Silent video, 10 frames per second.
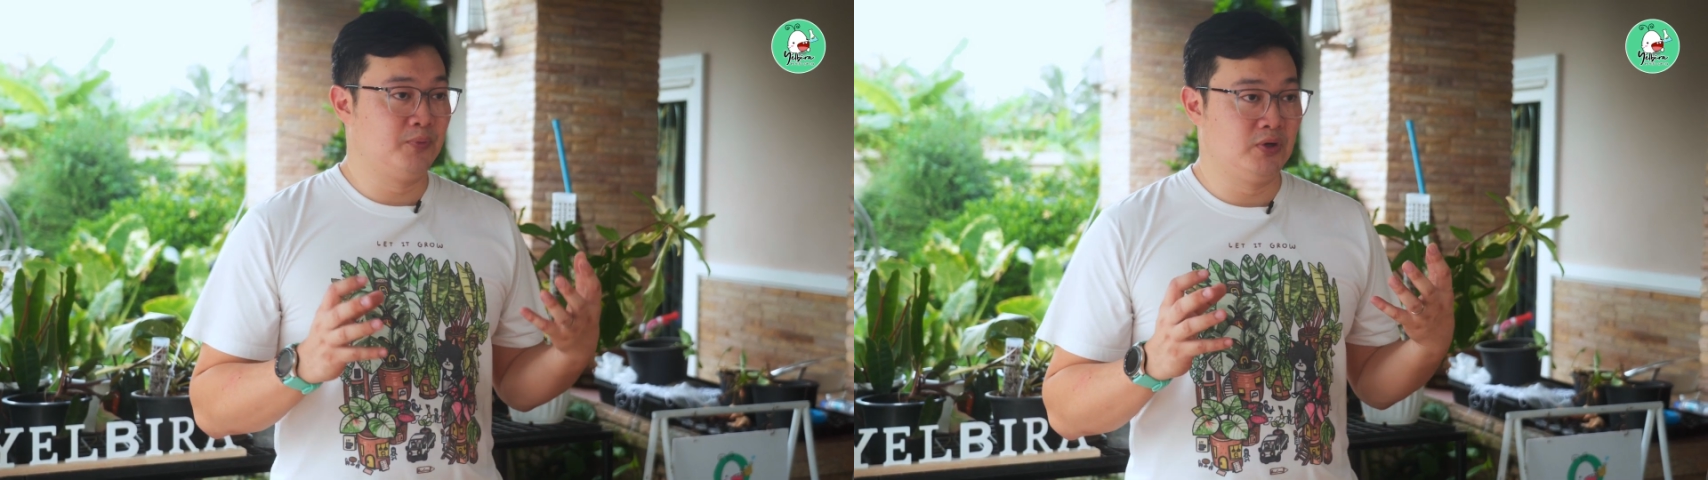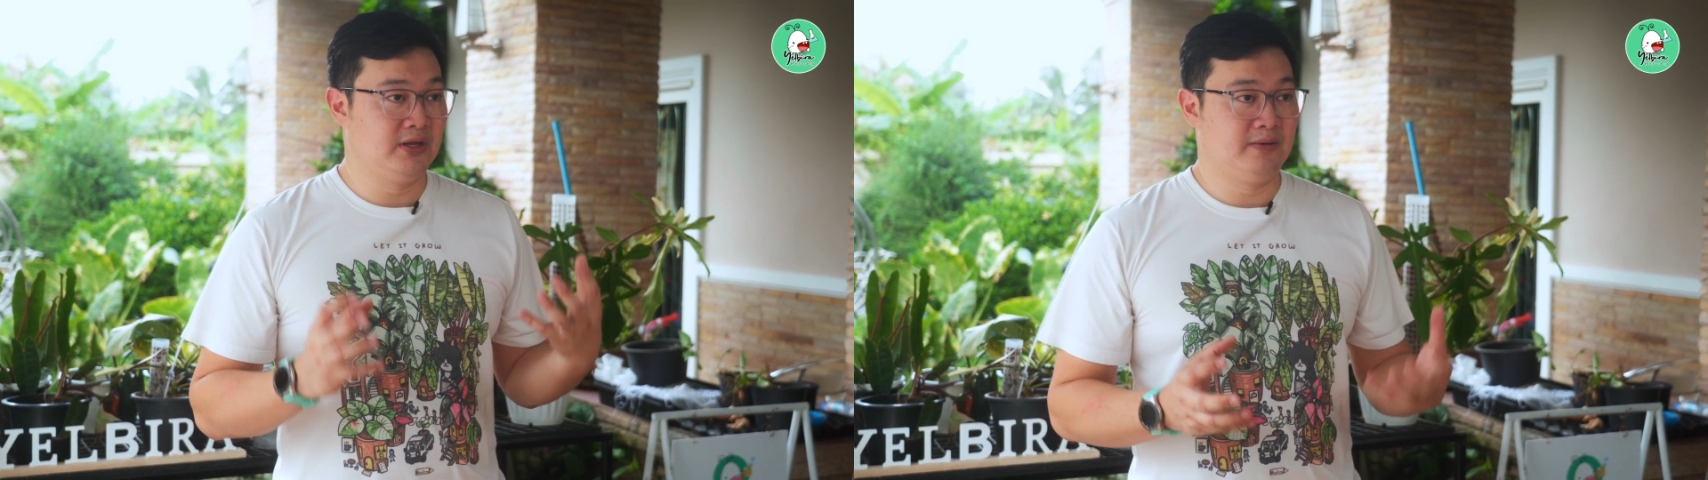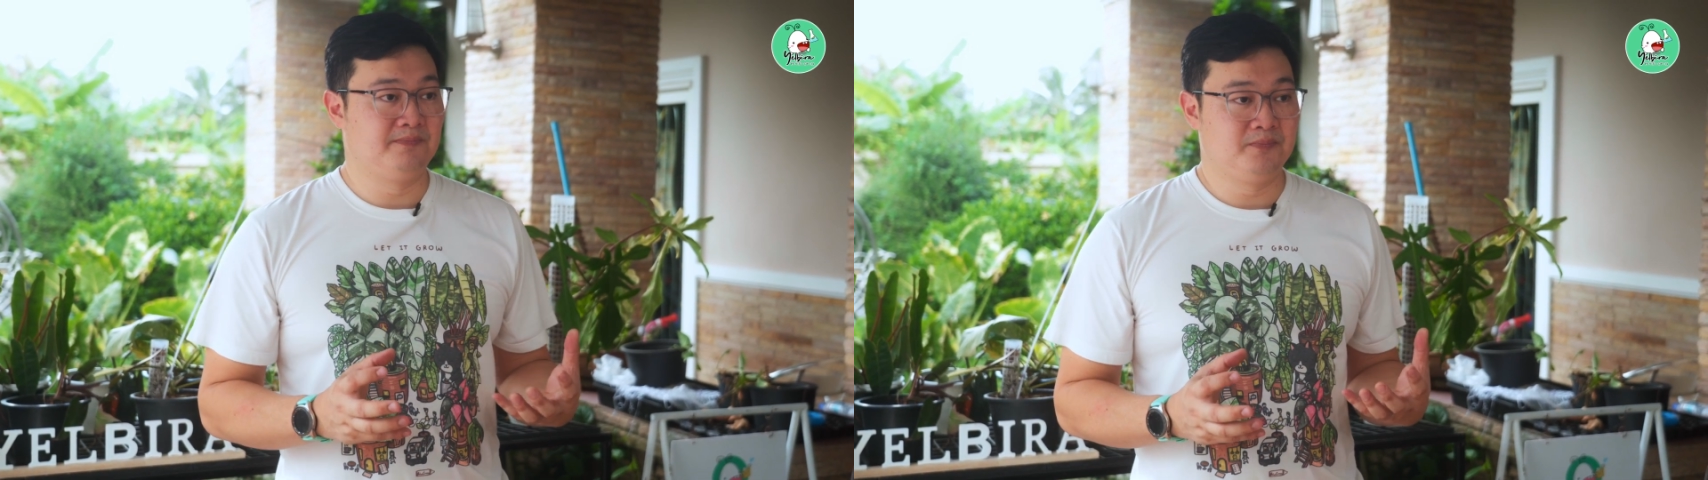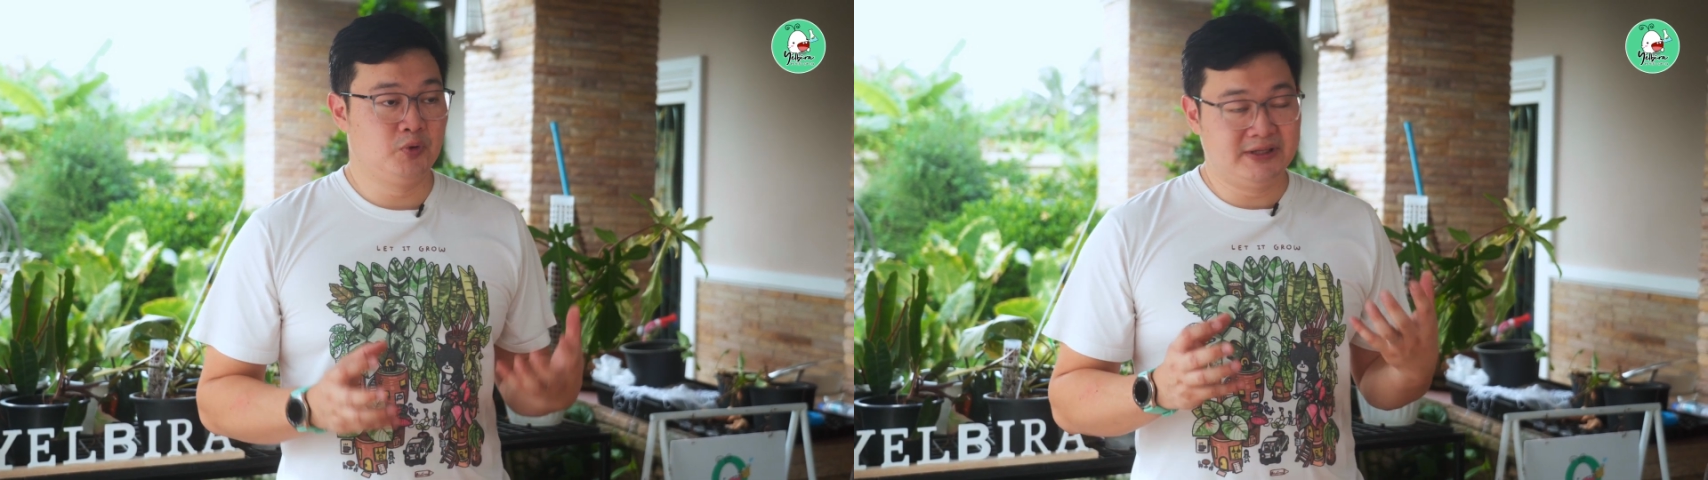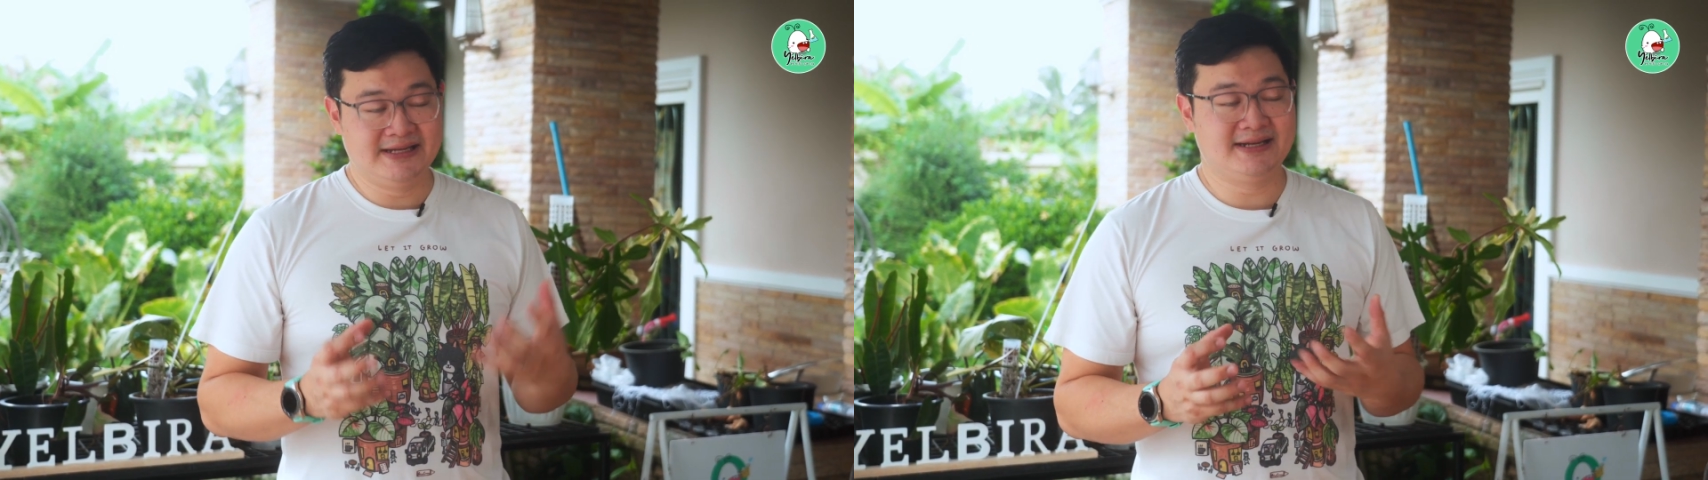
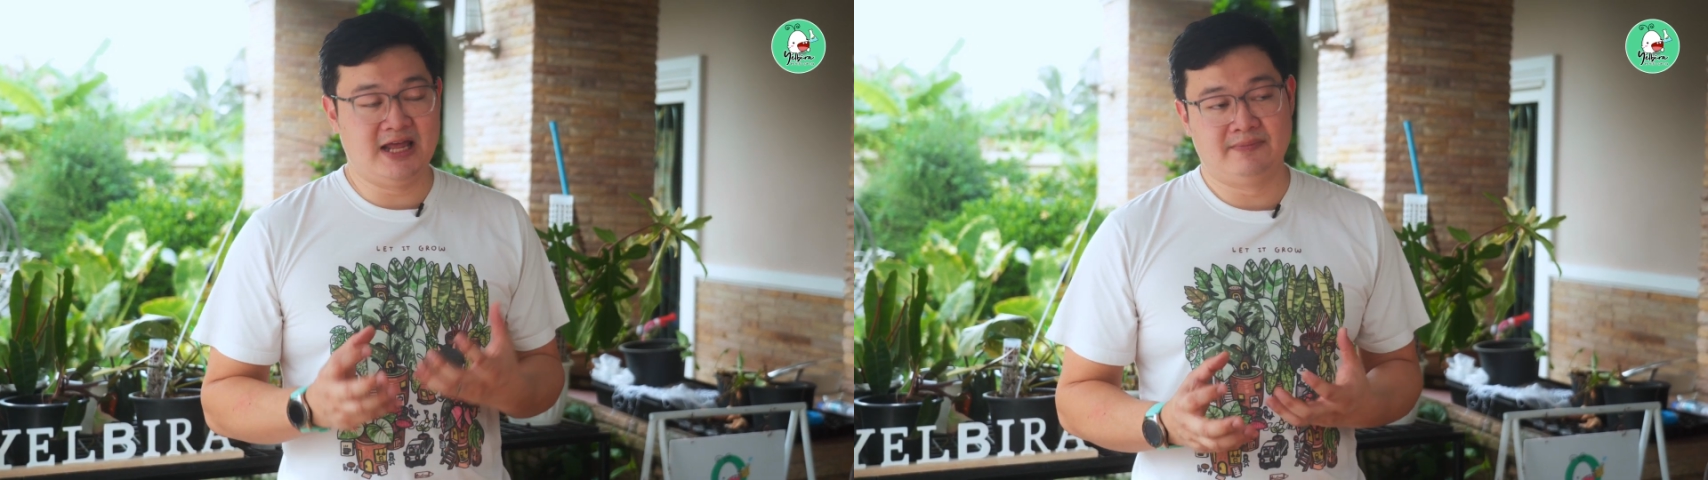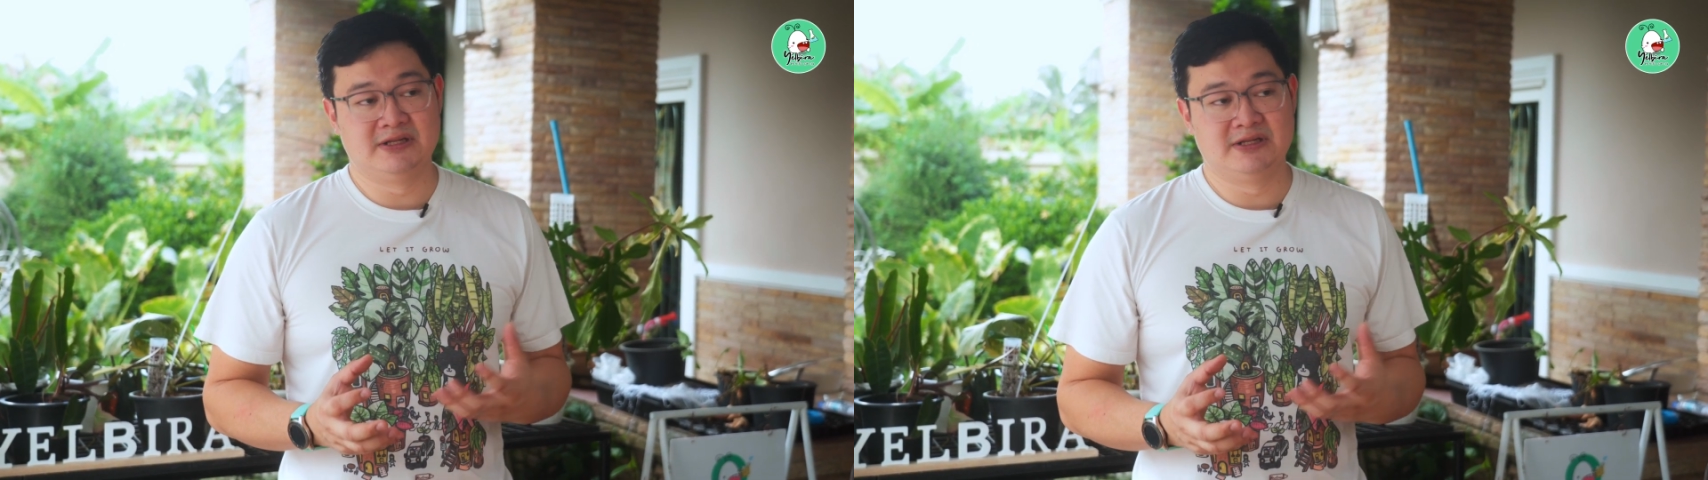putting them